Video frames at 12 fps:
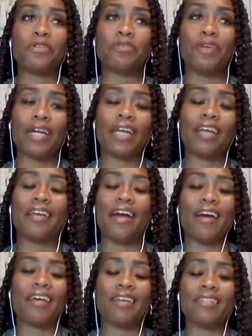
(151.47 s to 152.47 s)
to
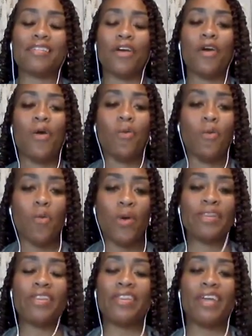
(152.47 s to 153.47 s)
recognize
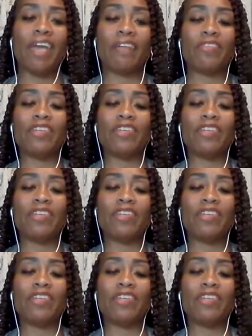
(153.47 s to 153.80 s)
one thing.